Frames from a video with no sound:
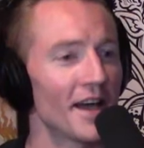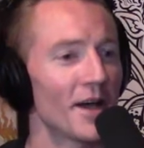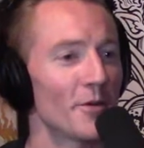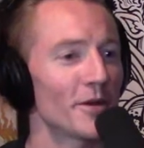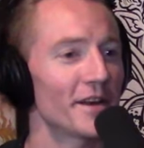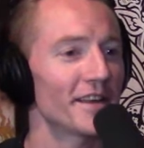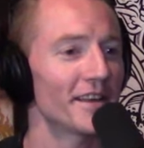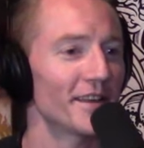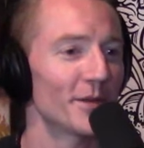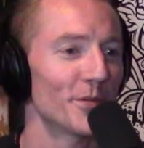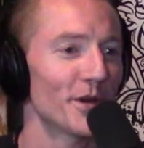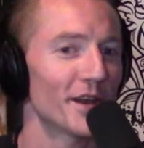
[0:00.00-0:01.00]
want to get
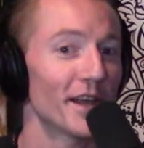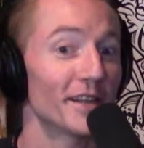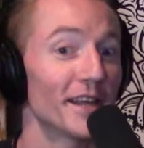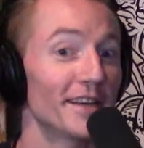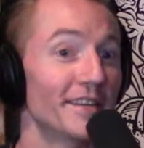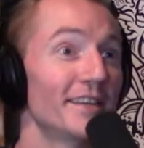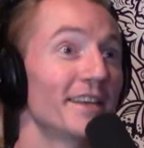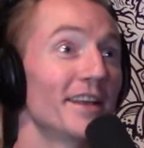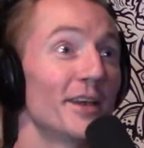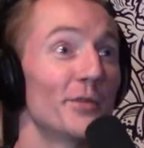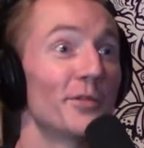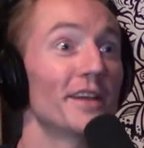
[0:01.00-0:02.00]
him on. I'd like to get
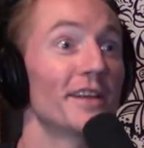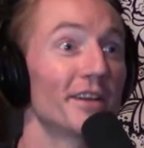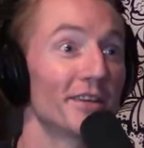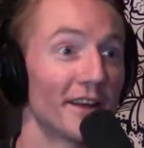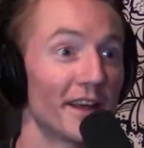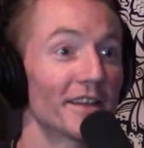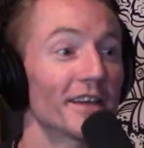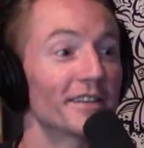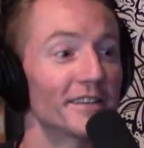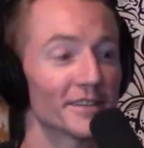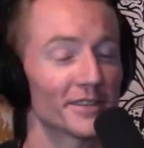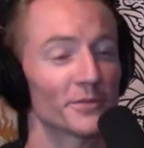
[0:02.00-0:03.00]
him in here, and I'd like
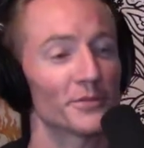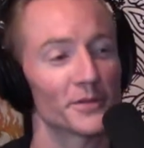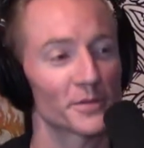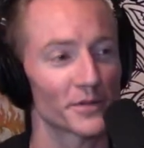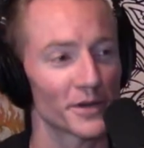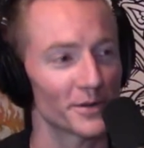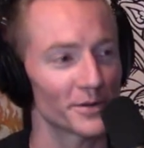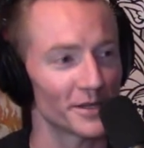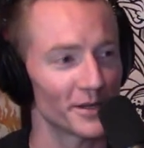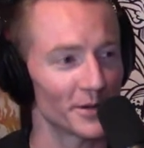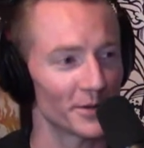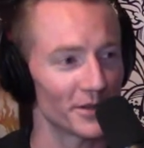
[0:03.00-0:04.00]
to get some of his brothers
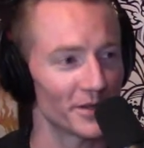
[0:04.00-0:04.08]
in here with him